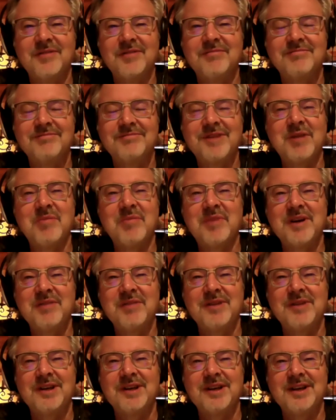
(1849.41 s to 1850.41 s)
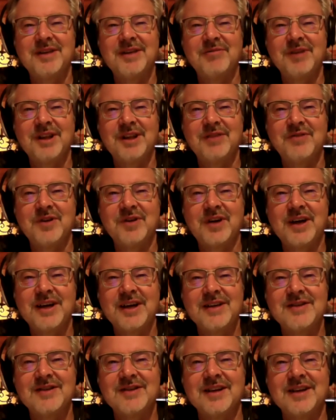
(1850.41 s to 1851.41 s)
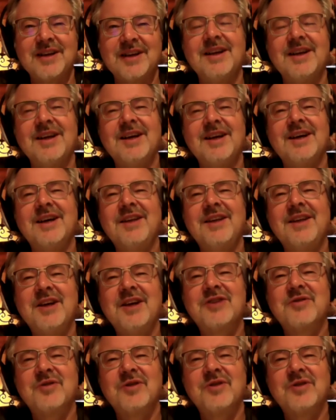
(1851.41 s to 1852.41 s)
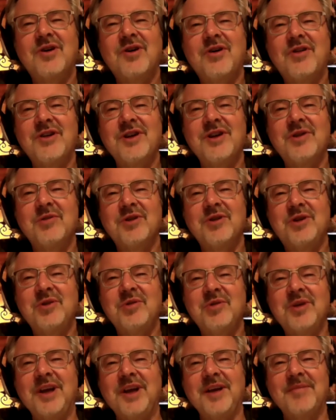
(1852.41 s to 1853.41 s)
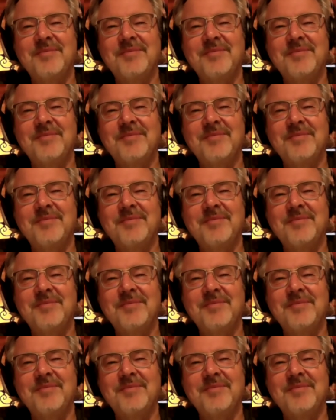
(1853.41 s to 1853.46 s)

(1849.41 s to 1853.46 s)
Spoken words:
company. We love you guys, and thanks for all that you were doing.